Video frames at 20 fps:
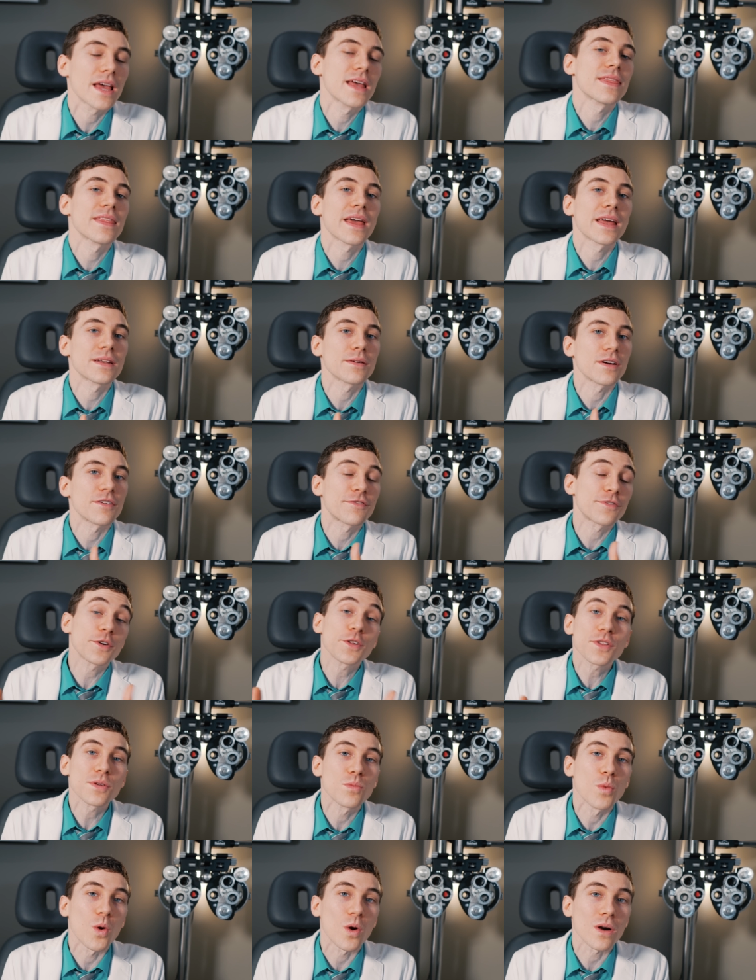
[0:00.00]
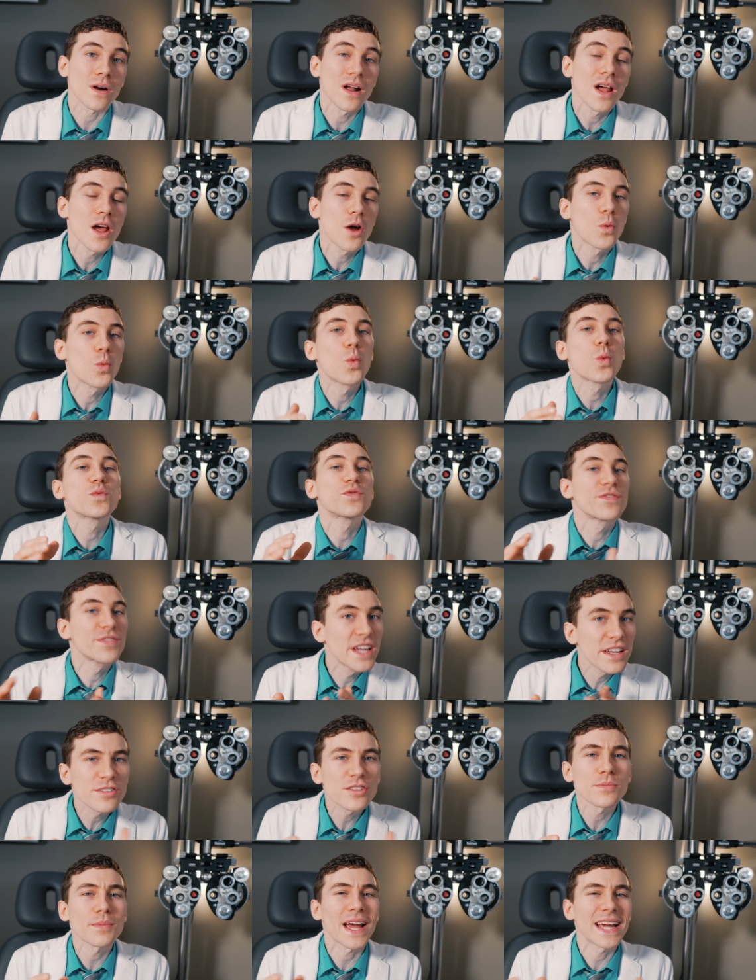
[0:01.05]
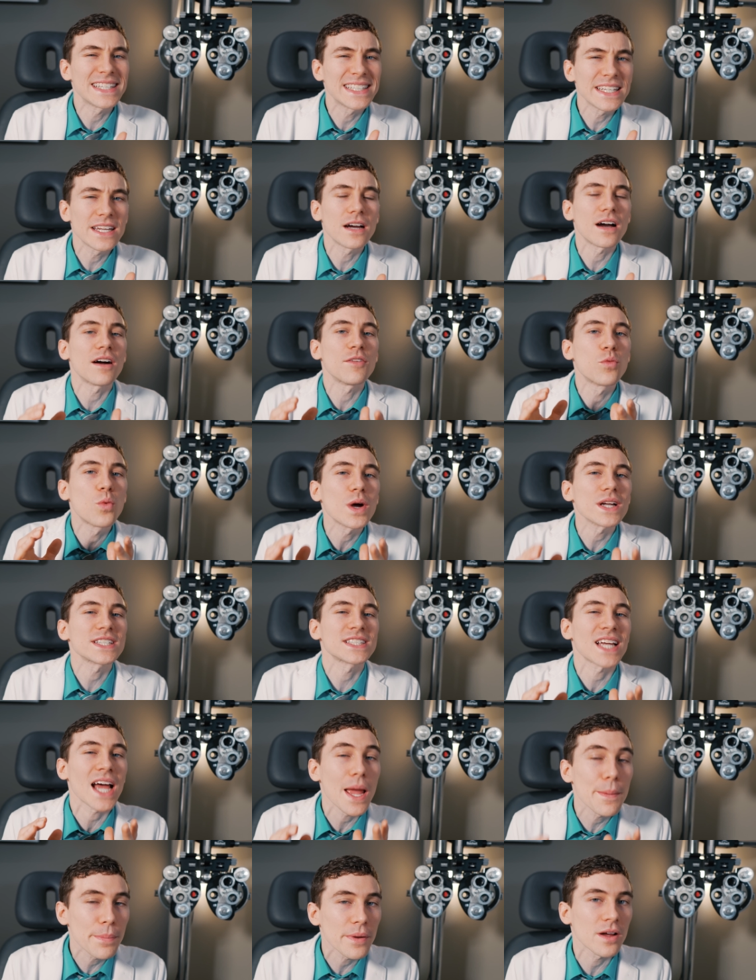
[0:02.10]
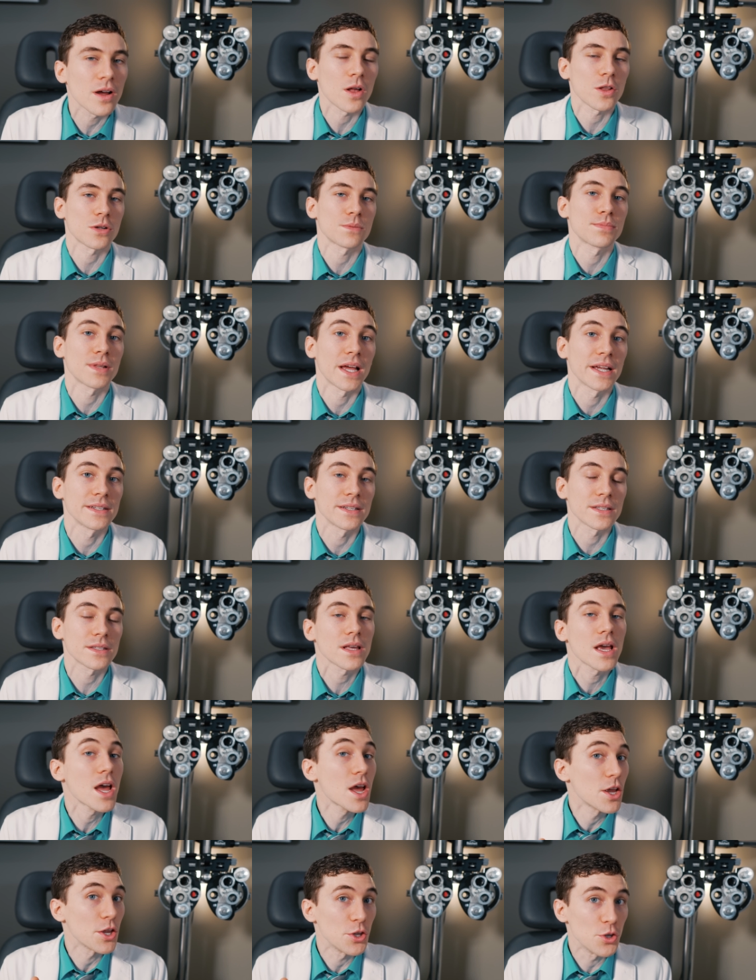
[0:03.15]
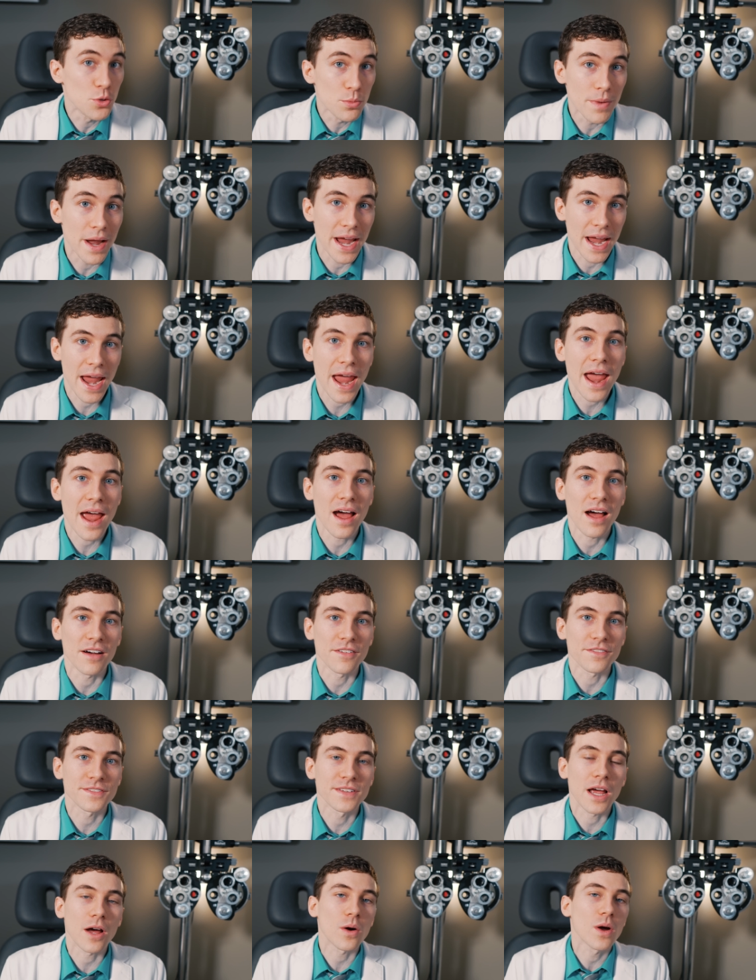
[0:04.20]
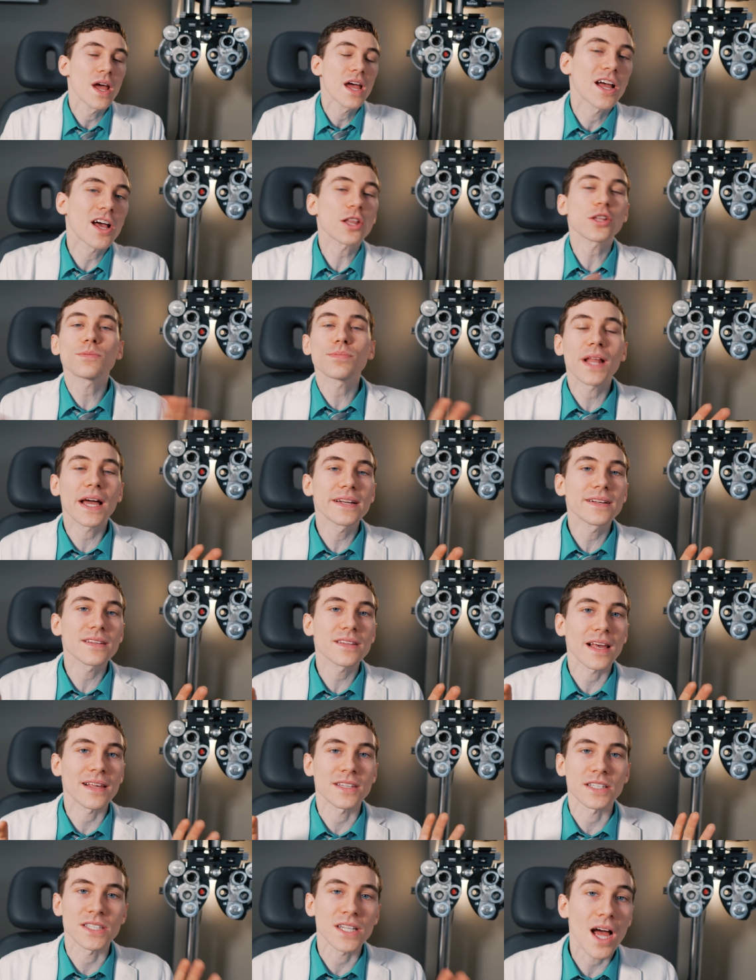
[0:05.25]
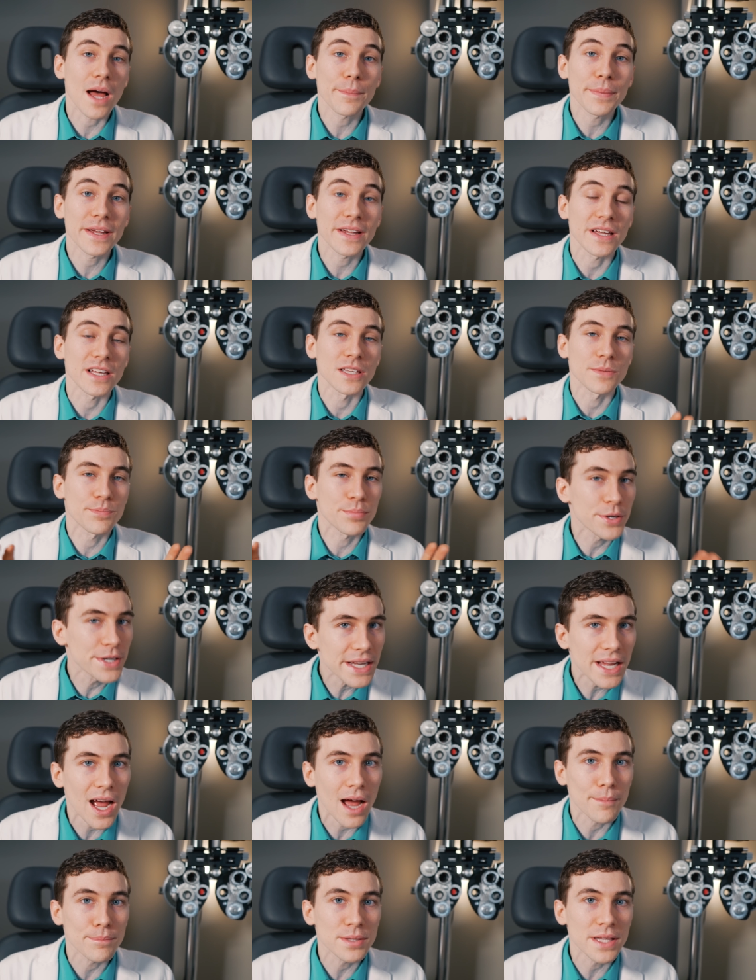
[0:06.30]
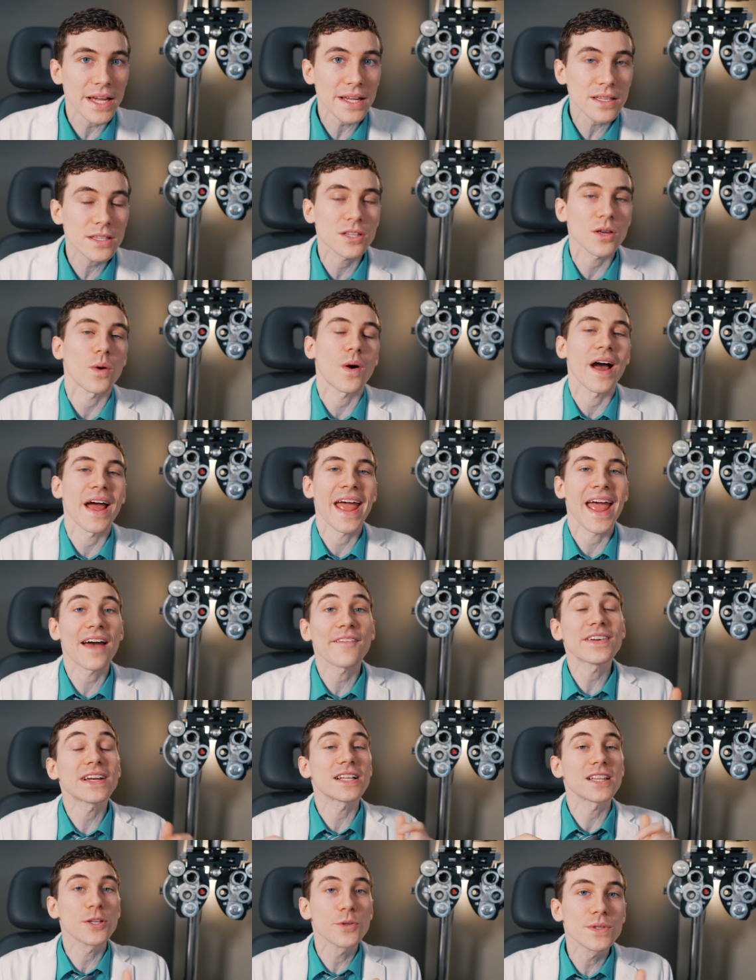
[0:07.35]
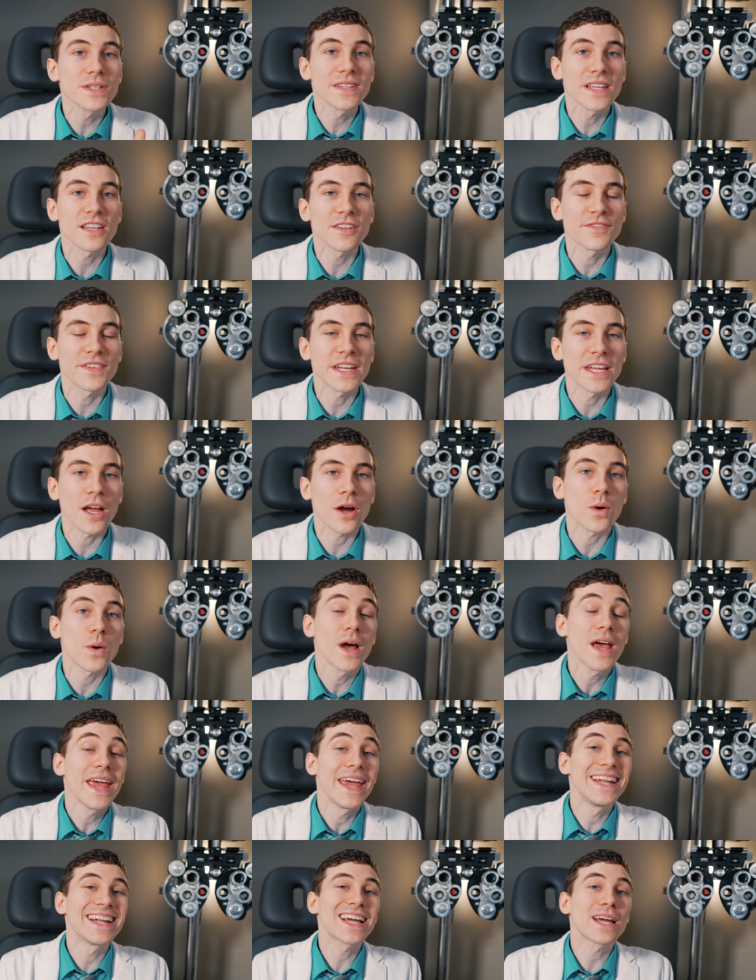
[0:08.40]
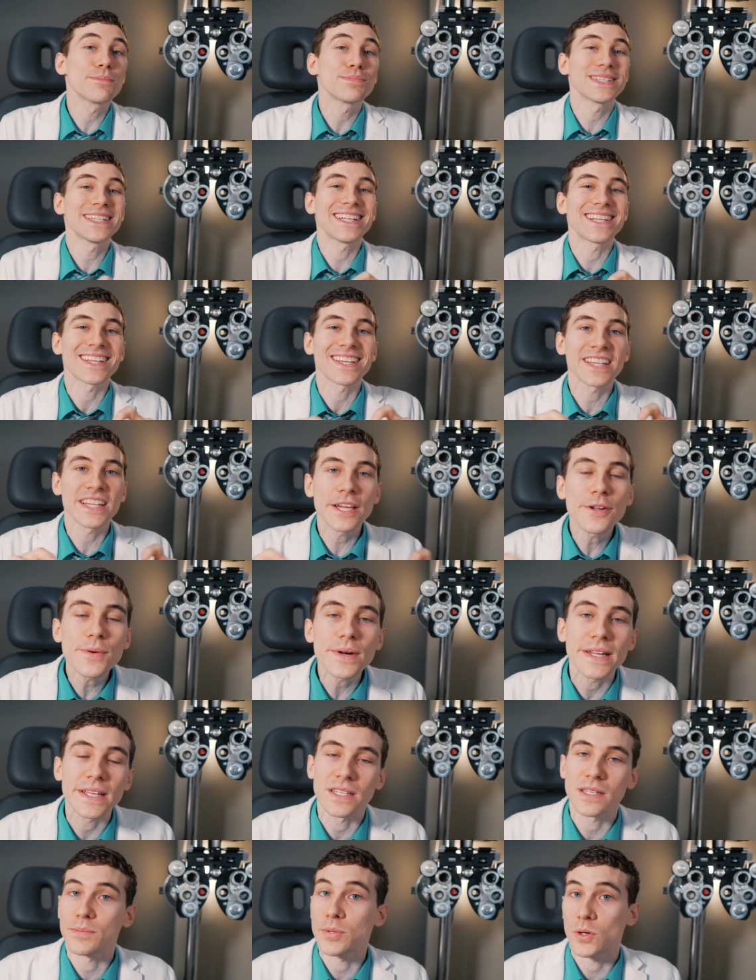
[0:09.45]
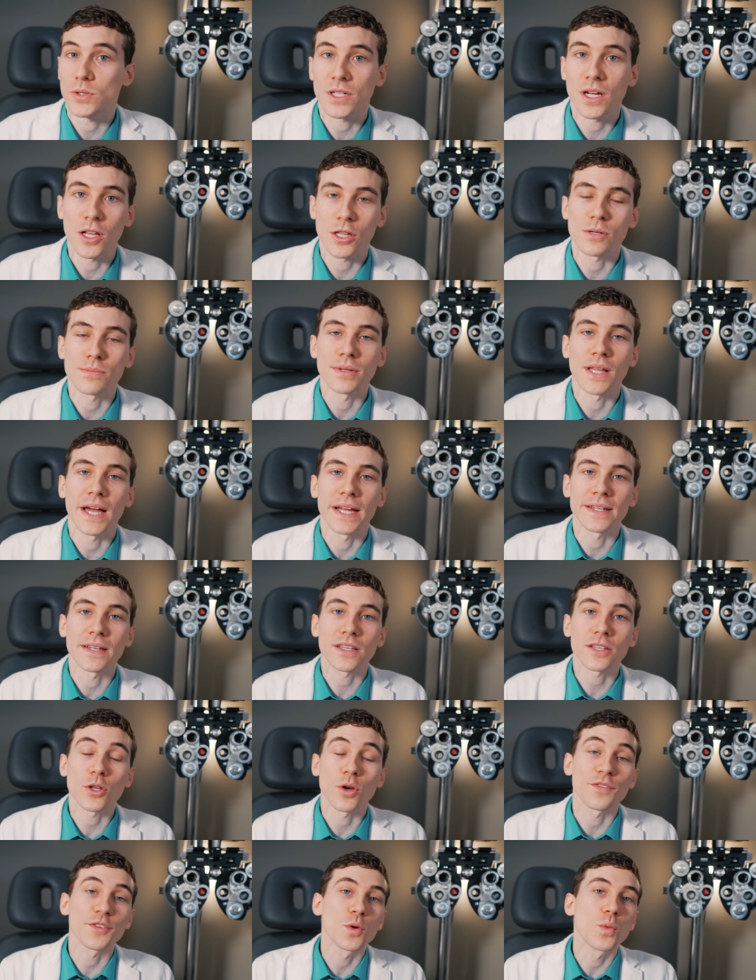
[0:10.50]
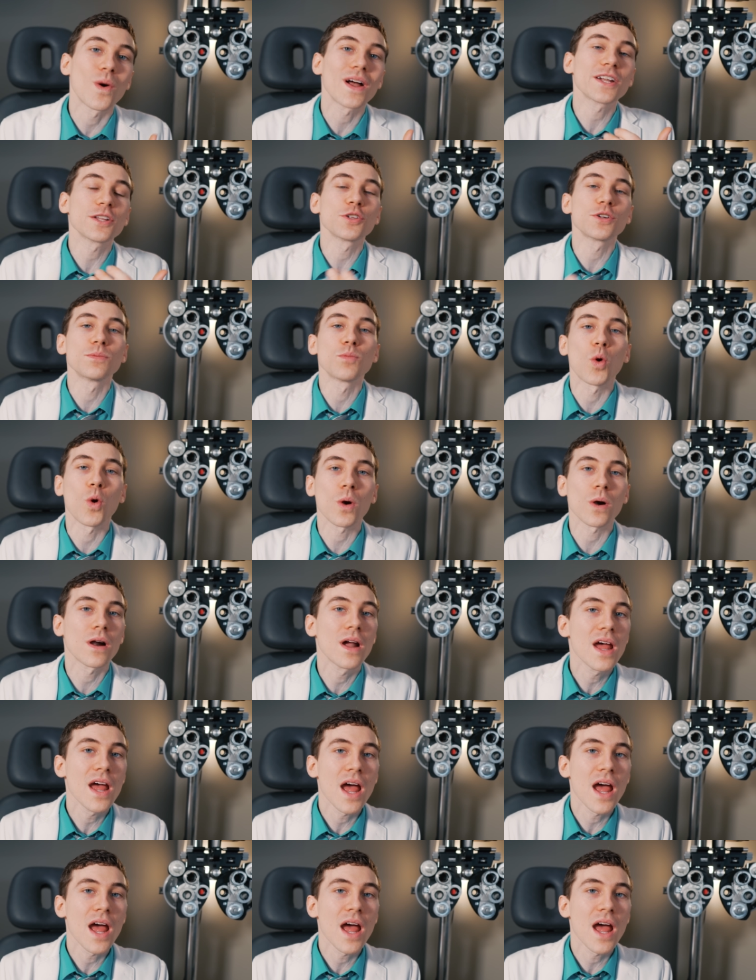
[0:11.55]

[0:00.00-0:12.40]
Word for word: and then furthermore give some idea of what type of color blindness you may have. Now, color blindness as a topic is pretty complex, so I have included this video in a complete series about color blindness. So if you want to learn more